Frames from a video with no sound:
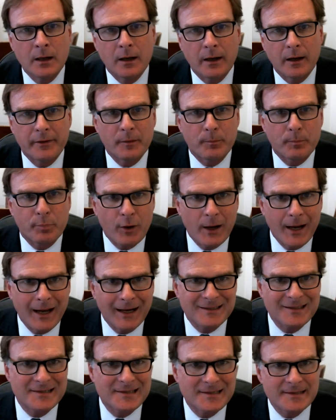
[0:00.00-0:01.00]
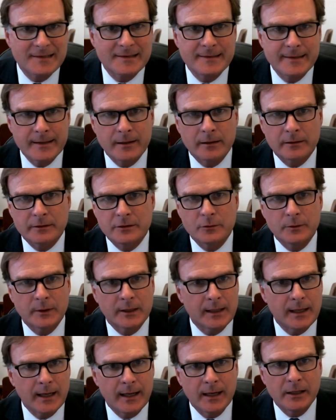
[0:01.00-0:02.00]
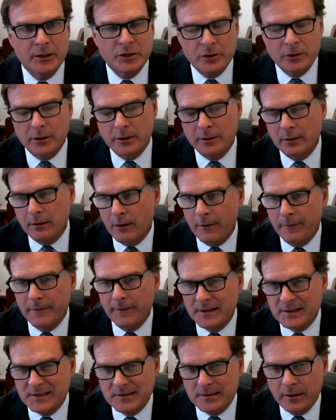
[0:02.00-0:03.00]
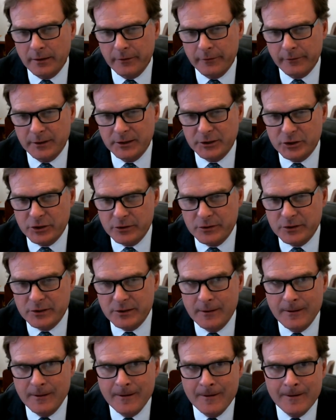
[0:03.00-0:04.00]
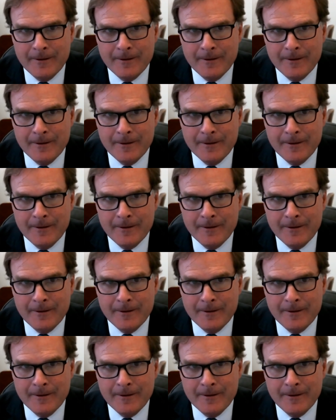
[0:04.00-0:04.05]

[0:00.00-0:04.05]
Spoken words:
the practices there to engage on this and other issues.